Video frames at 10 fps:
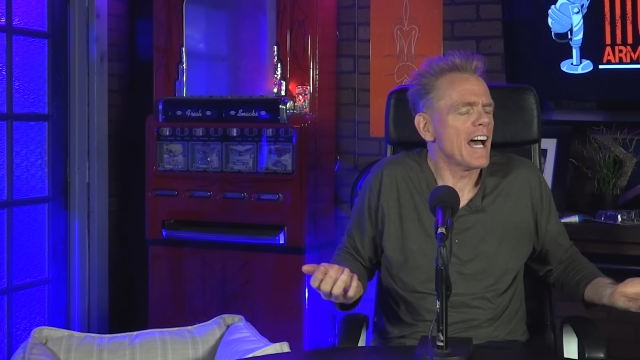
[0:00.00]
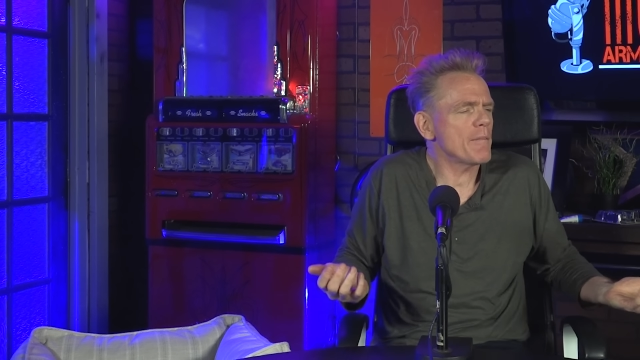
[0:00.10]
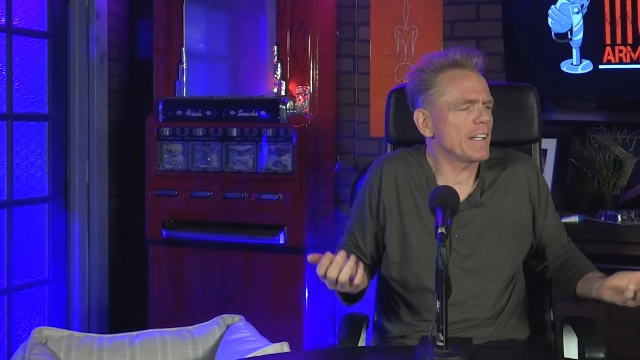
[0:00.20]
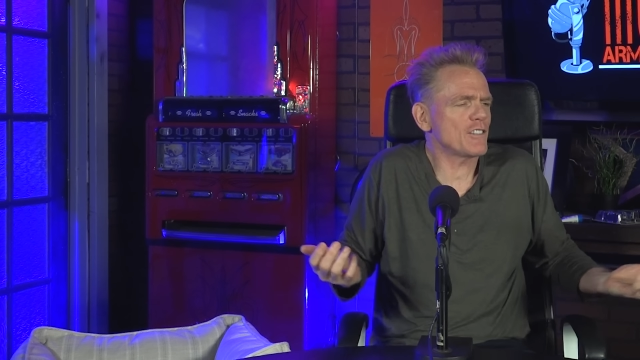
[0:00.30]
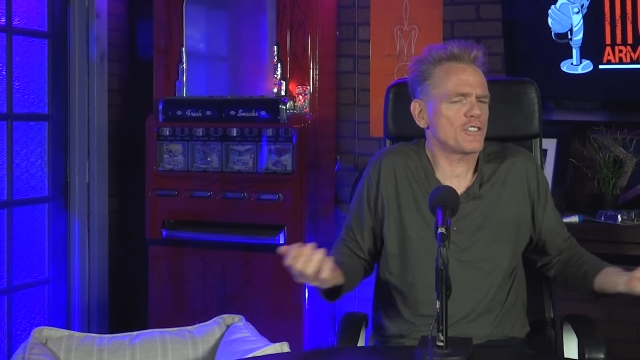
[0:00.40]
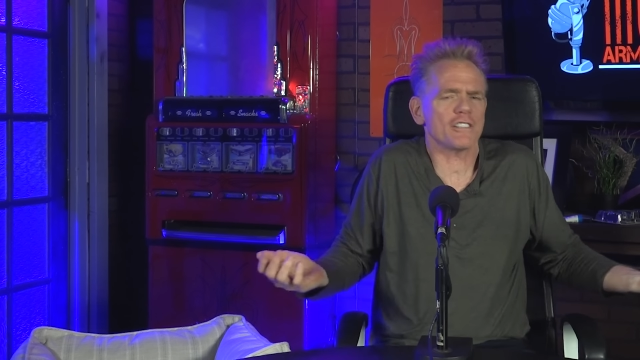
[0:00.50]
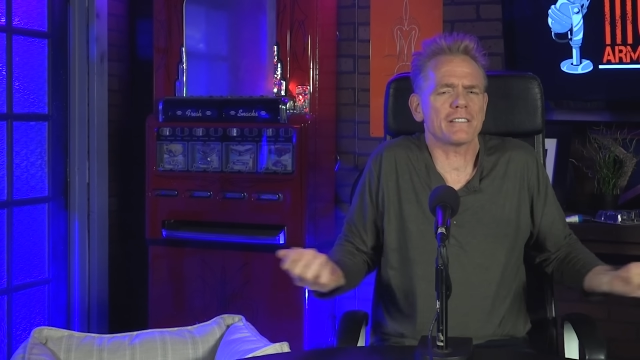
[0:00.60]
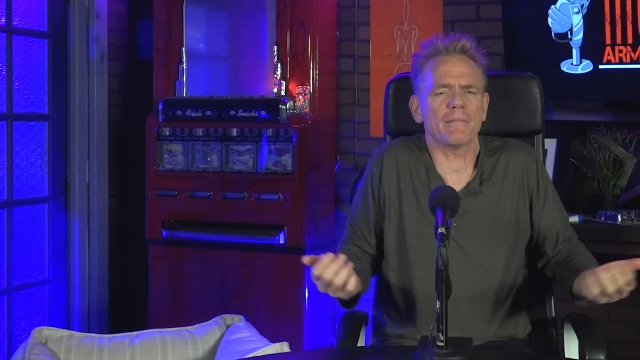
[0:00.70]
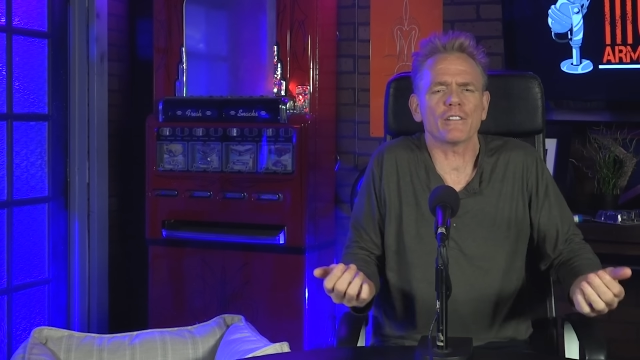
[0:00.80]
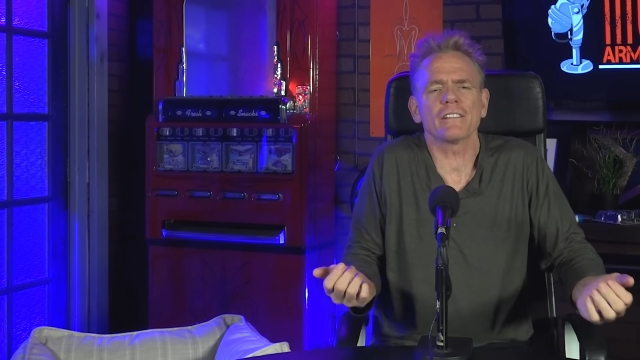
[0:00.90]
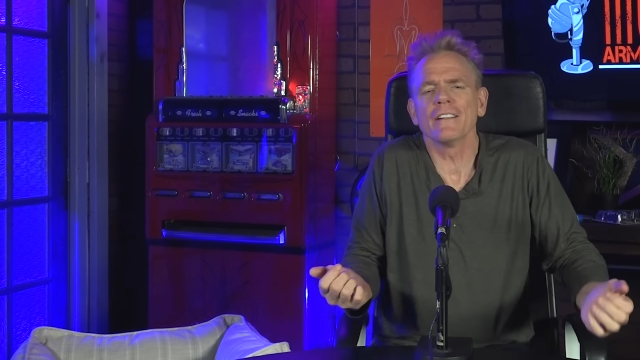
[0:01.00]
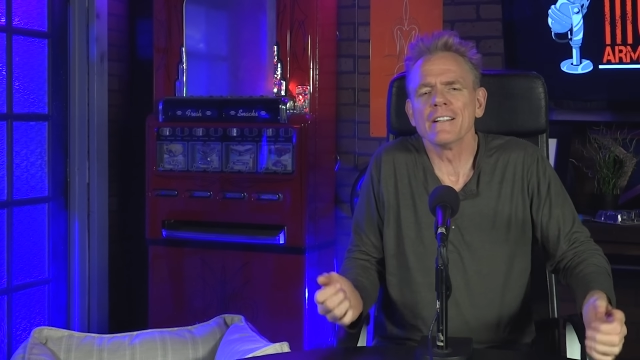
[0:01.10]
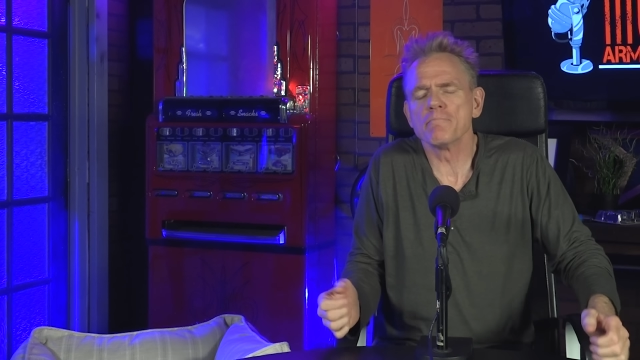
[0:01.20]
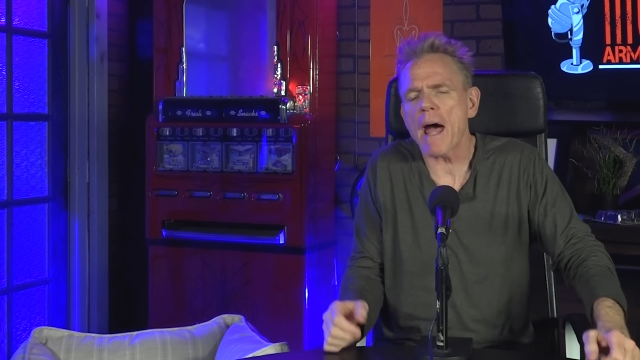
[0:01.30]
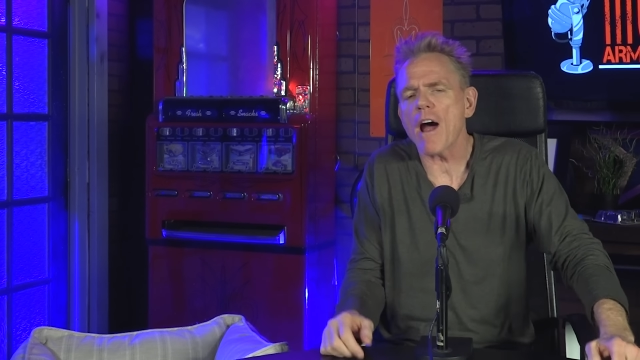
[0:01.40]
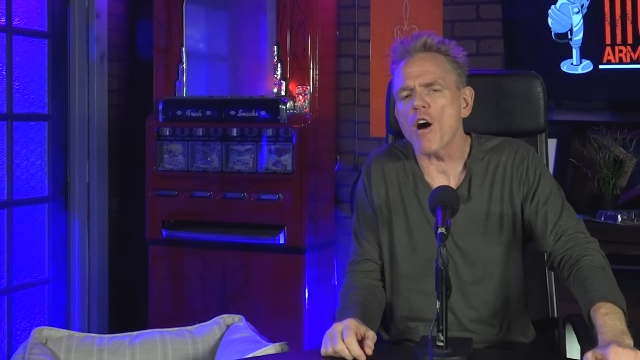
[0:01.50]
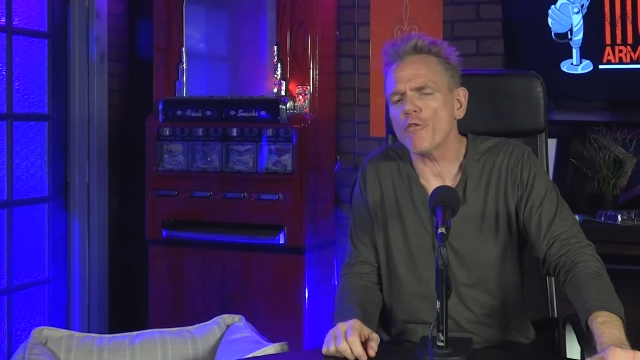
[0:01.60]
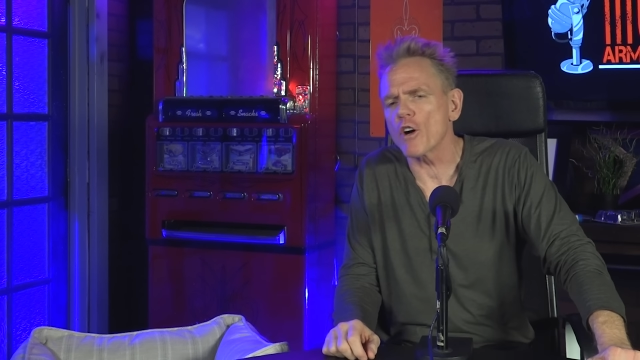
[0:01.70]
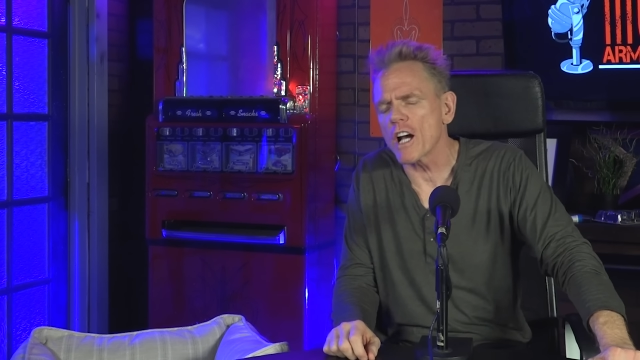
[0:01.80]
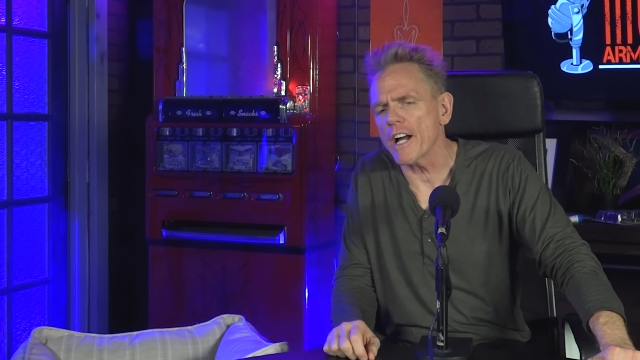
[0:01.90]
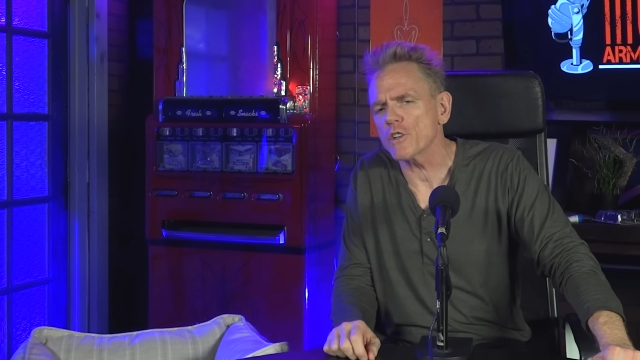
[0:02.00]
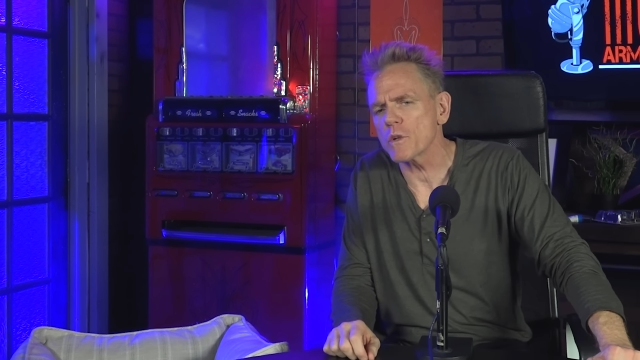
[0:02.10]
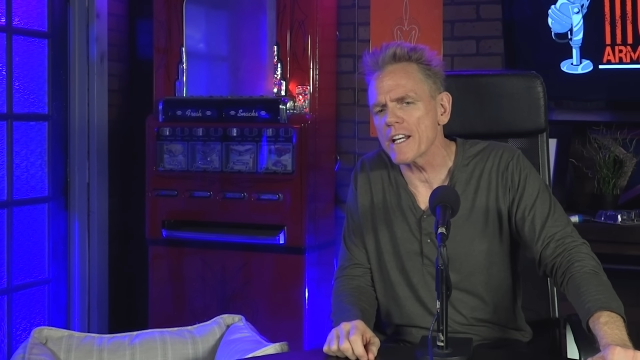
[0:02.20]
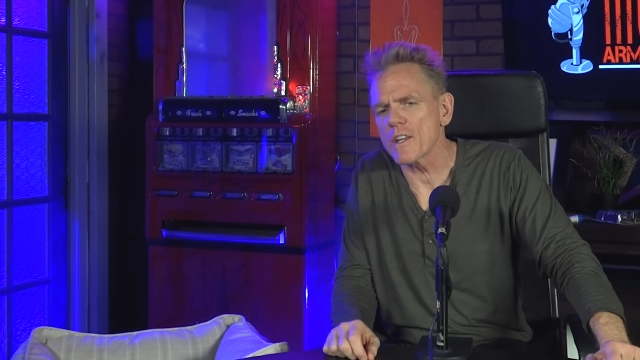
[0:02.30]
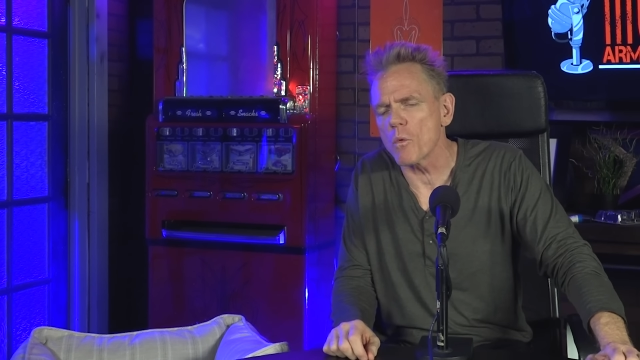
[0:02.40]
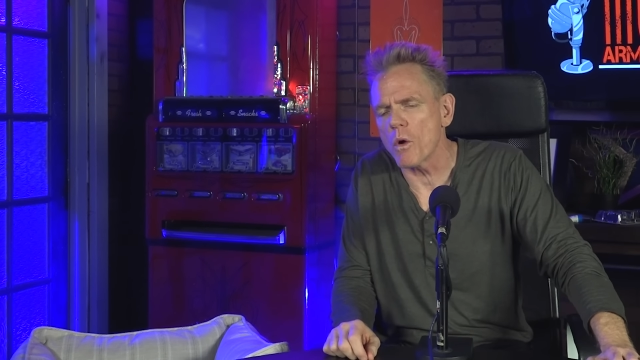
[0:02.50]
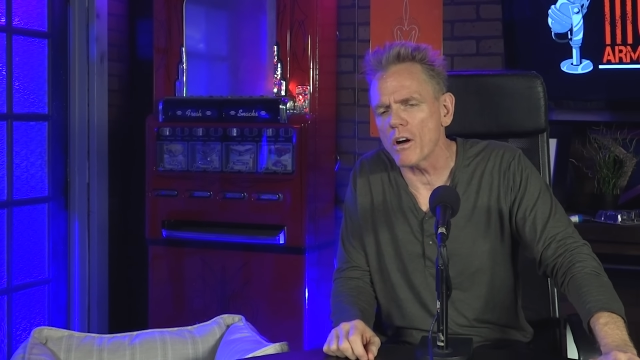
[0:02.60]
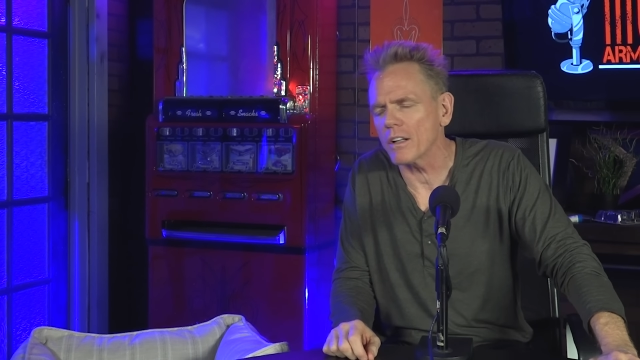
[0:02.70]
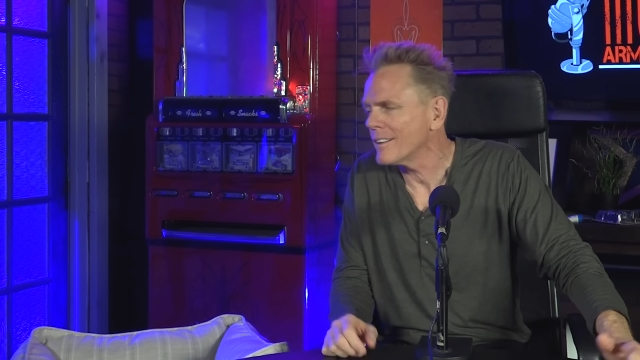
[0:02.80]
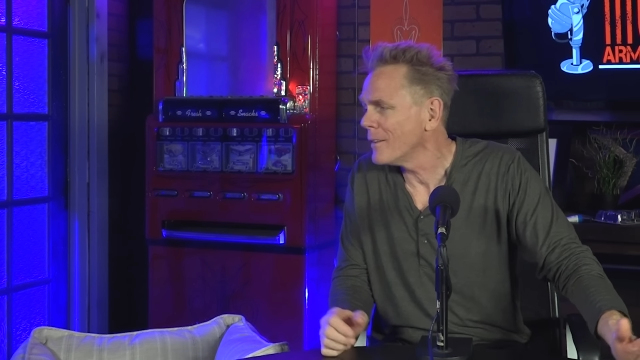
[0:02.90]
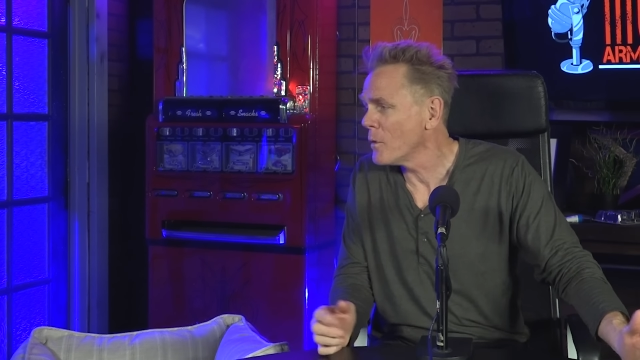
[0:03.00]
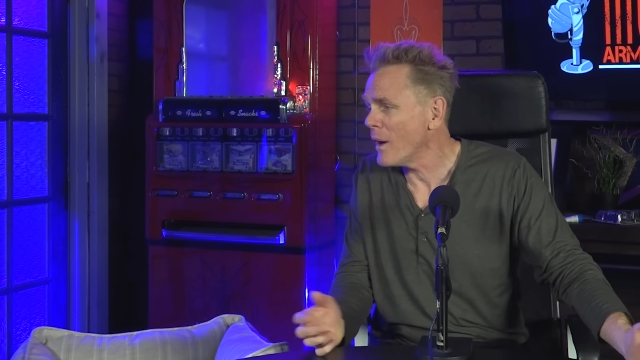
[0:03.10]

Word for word: I mean, it's just the most powerful country in the world.